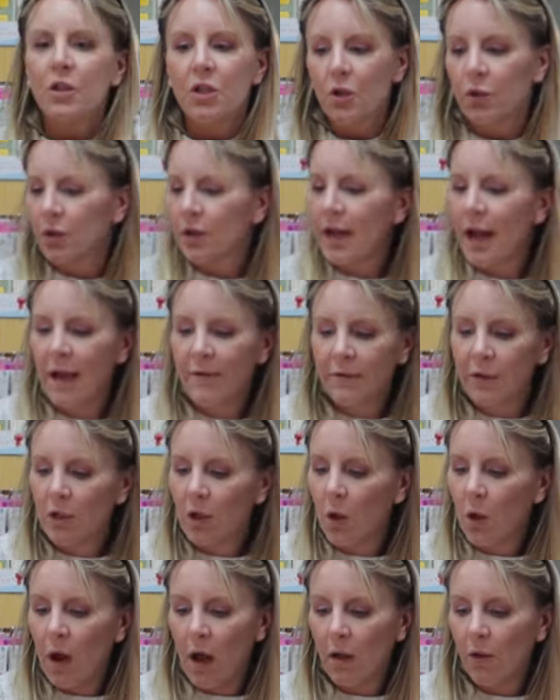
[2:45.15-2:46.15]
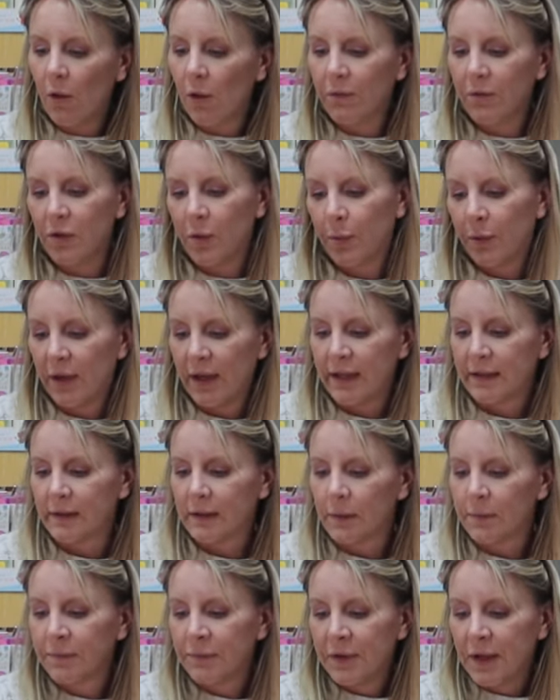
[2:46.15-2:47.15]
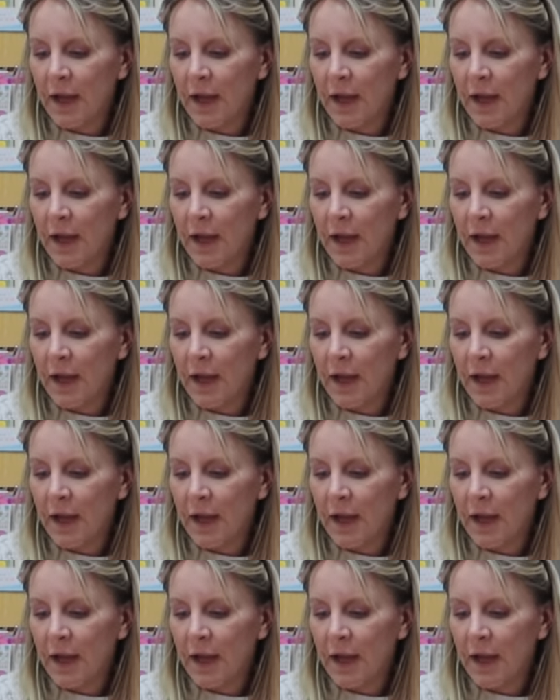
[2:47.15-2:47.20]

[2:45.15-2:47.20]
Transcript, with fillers: You could have it go all over the place.